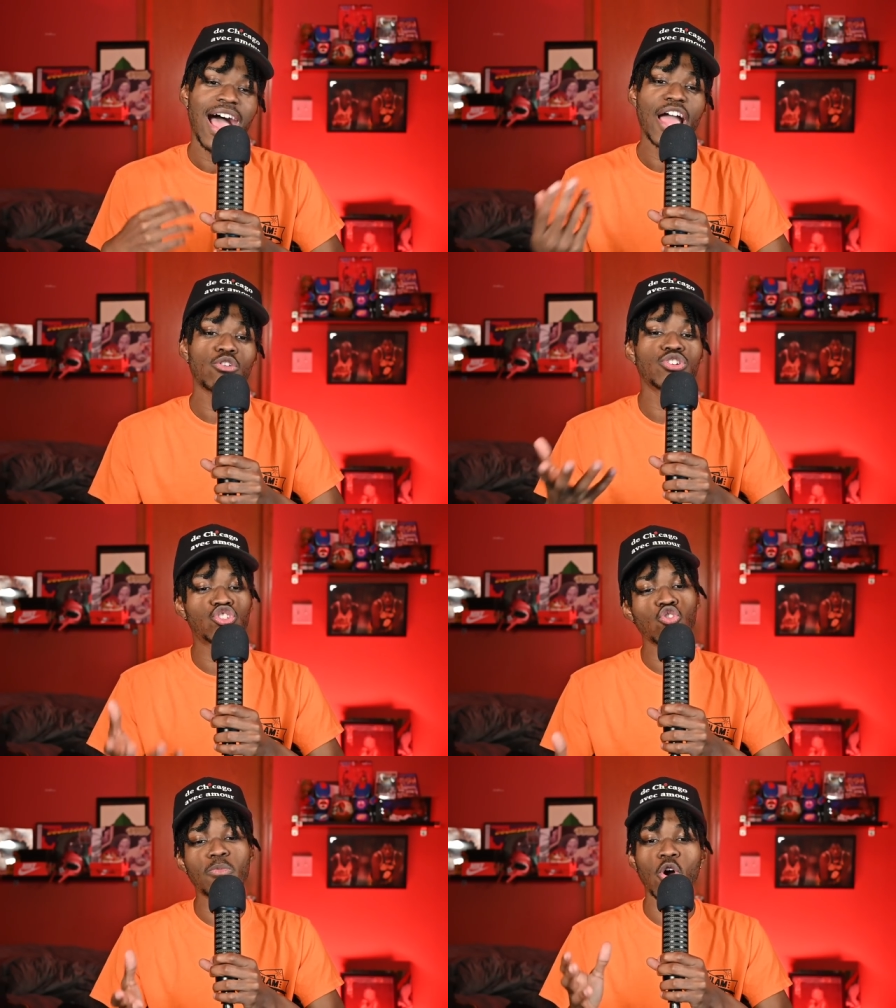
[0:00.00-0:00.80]
Ayo
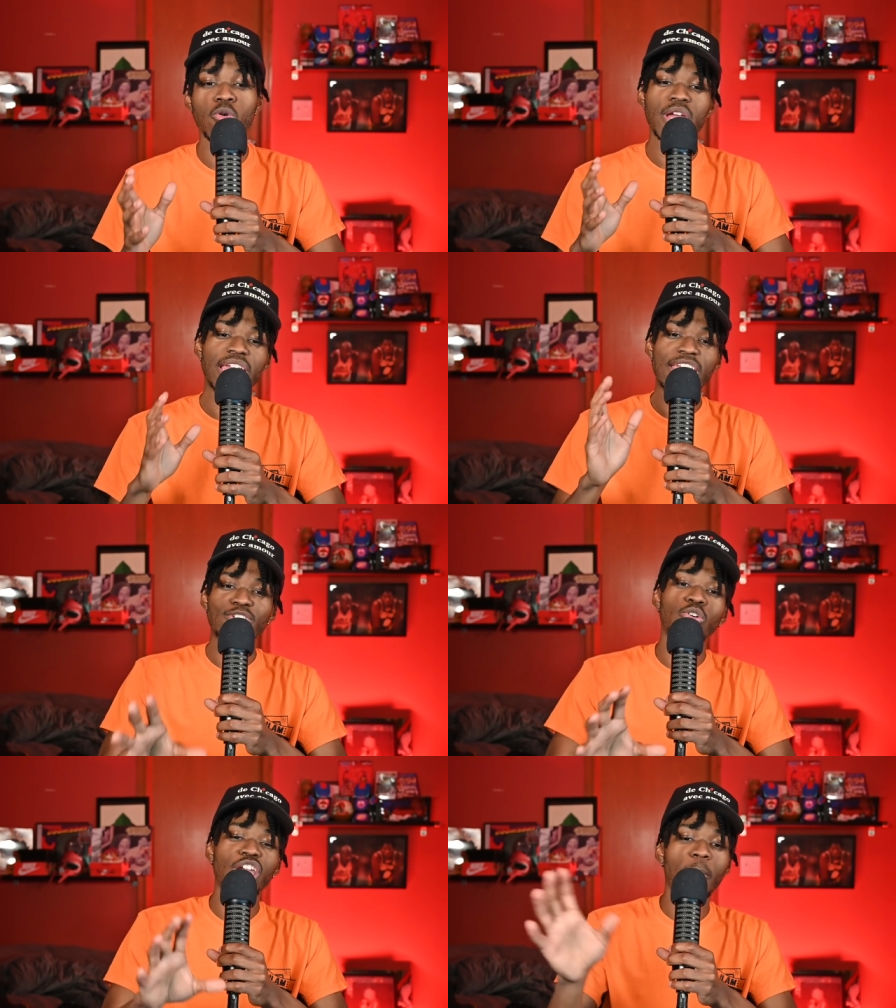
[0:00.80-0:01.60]
Dosunmu,
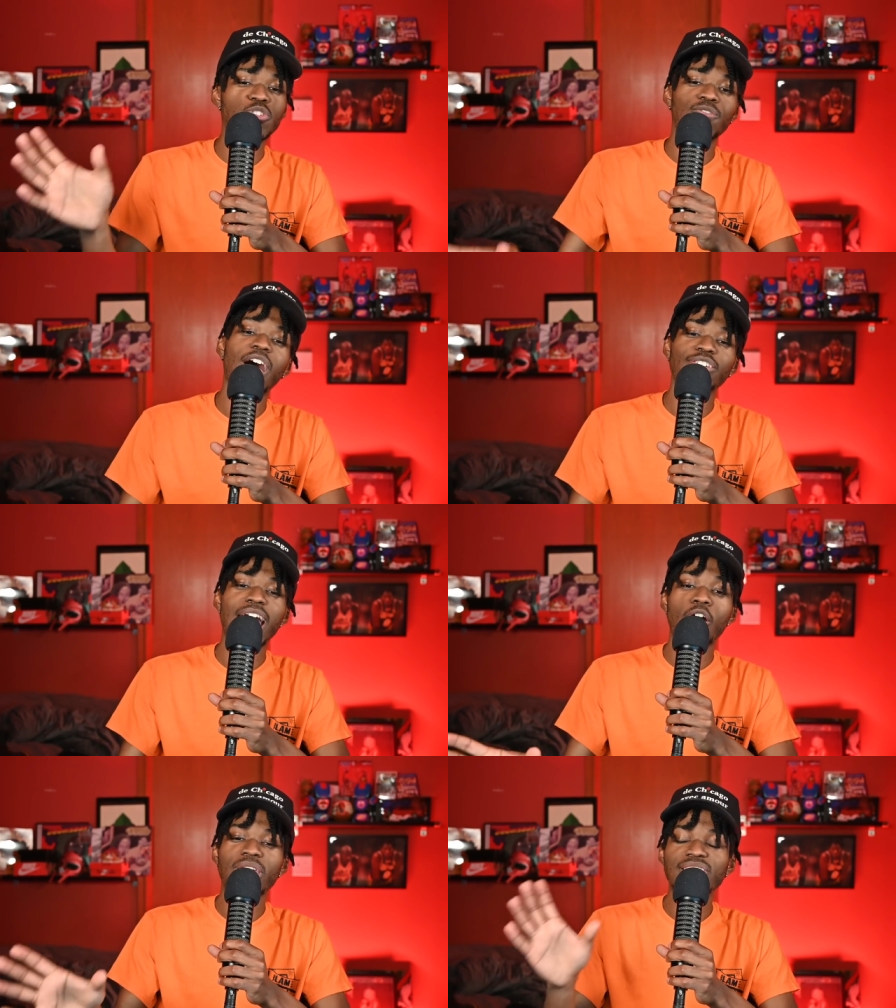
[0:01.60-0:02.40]
even though he almost fouled
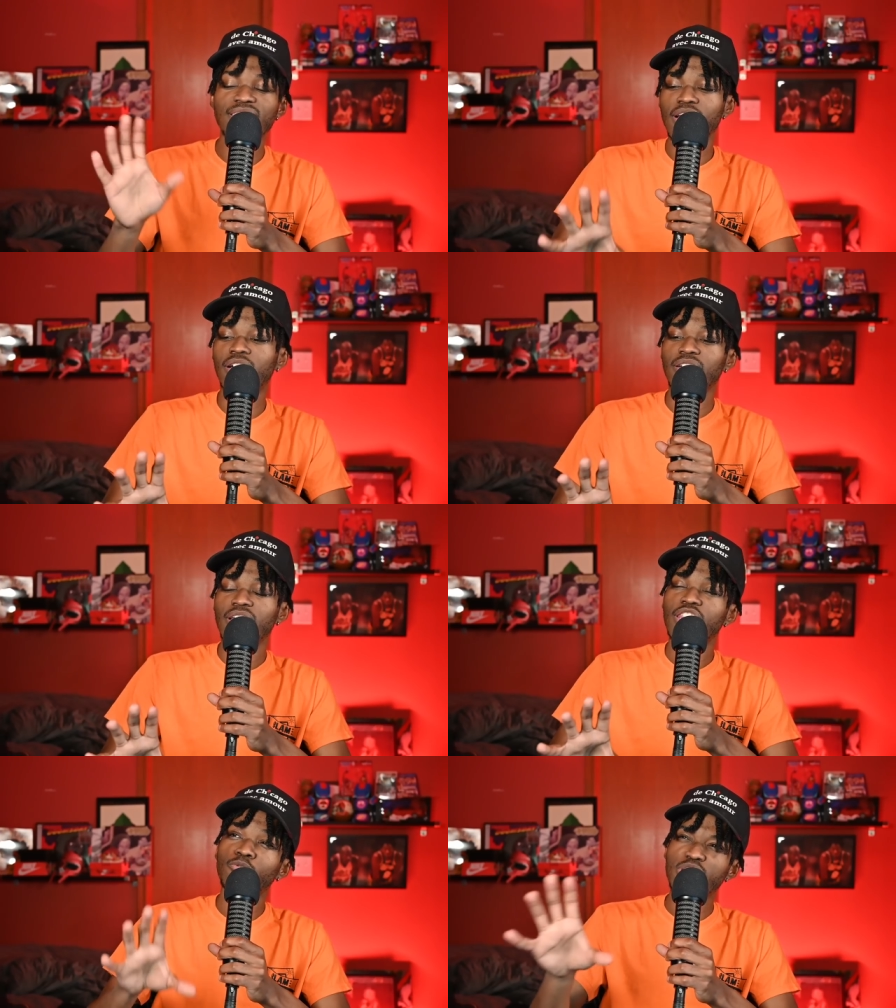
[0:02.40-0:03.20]
out, he took
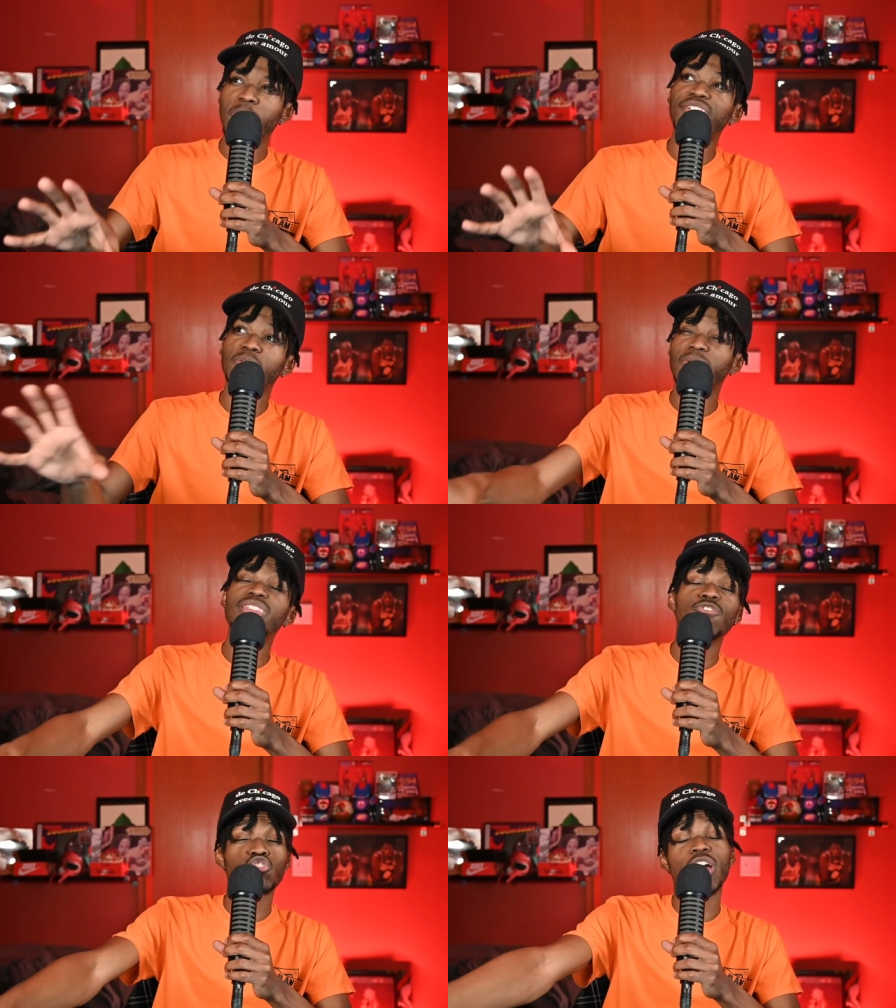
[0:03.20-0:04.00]
the
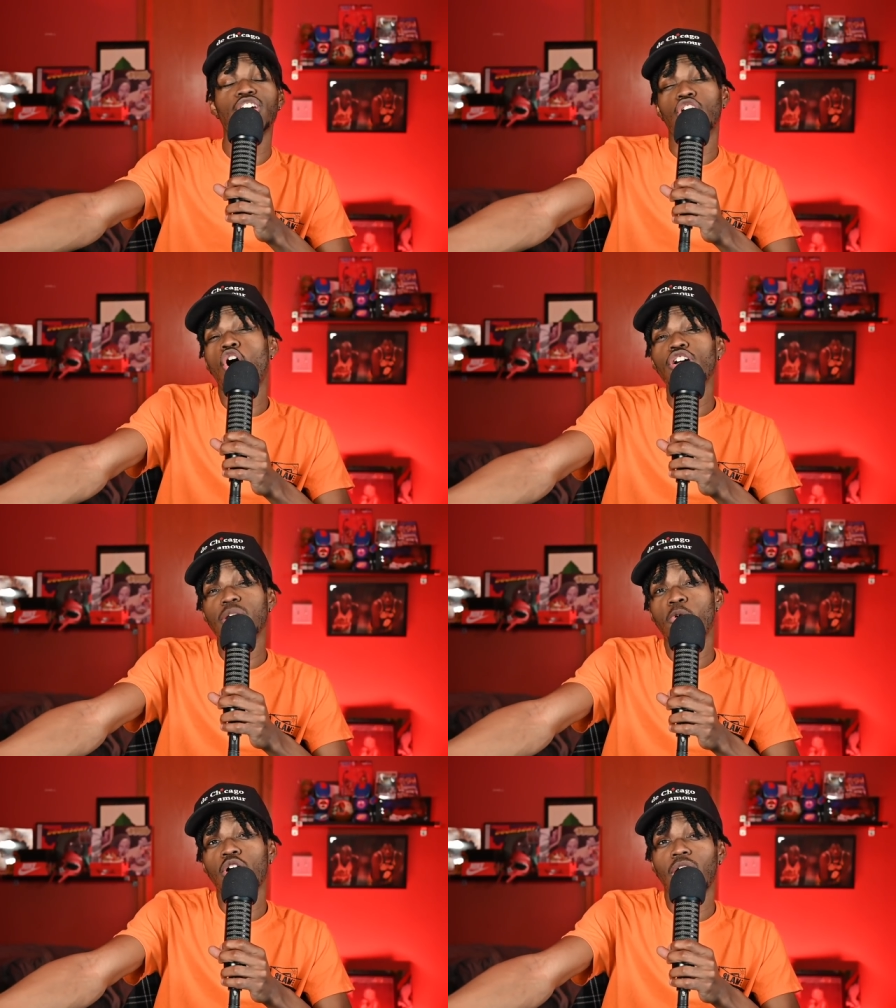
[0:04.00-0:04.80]
responsibility of trying to guard
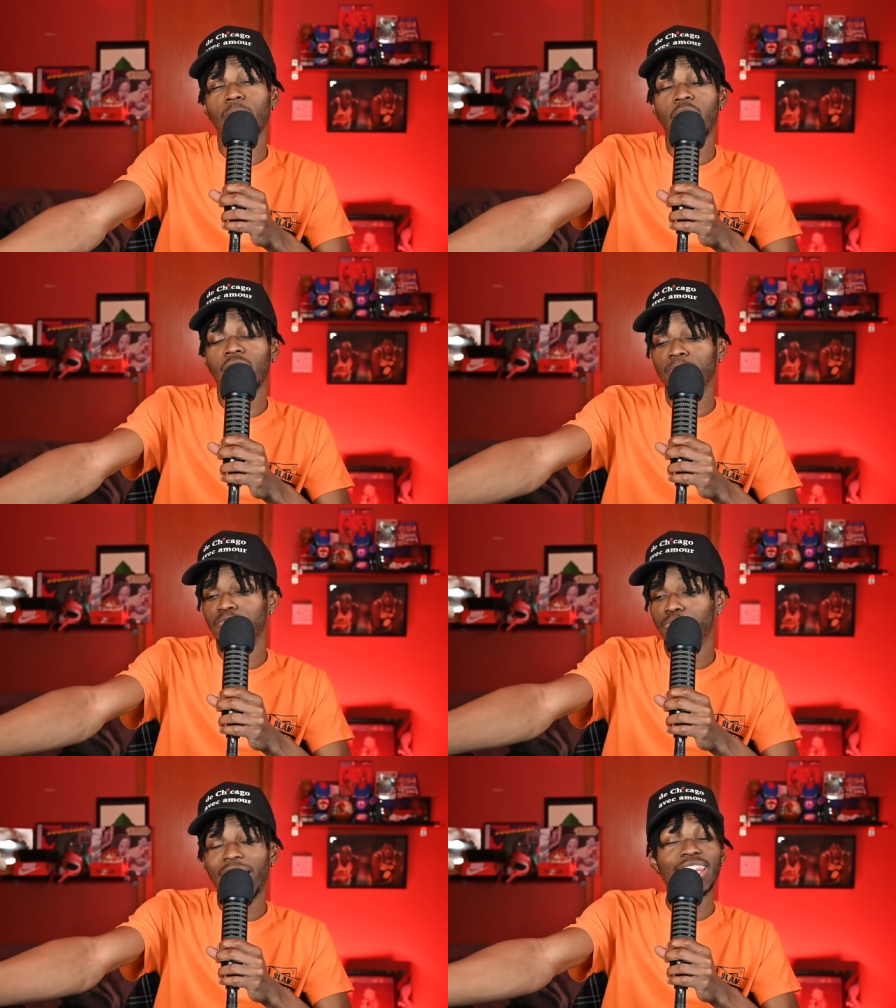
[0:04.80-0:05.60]
DeMar um, um
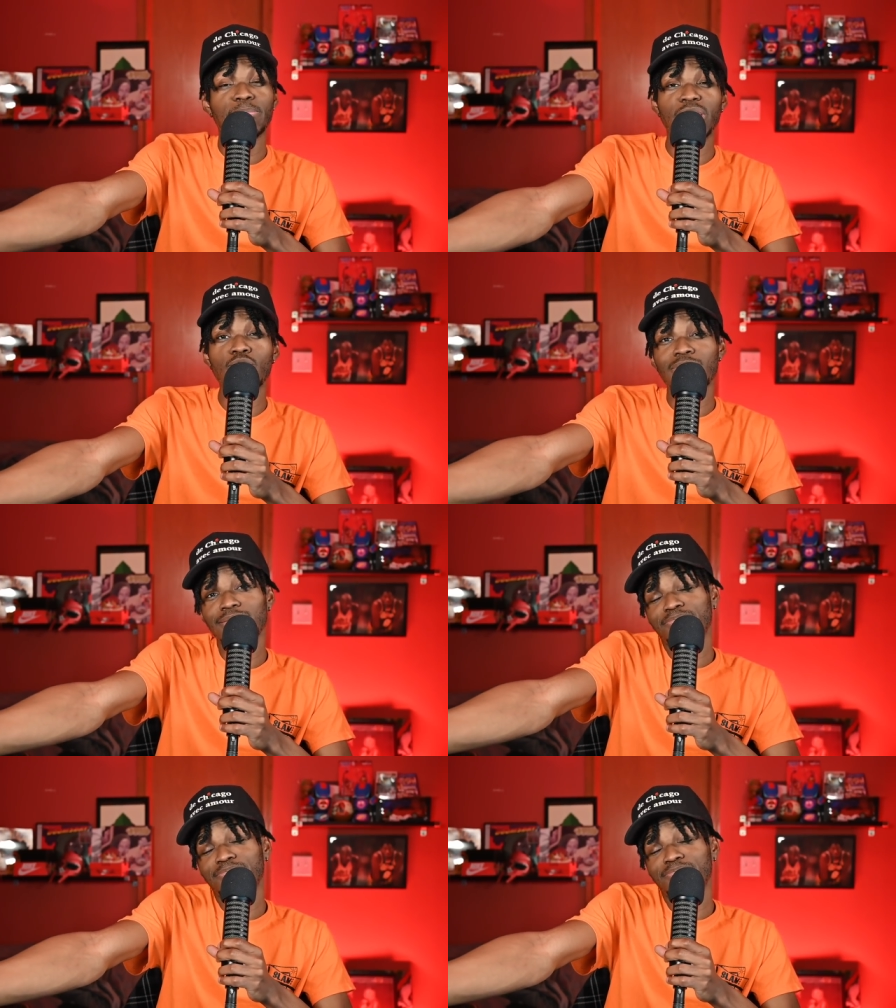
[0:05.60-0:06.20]
Bradley Beal. It,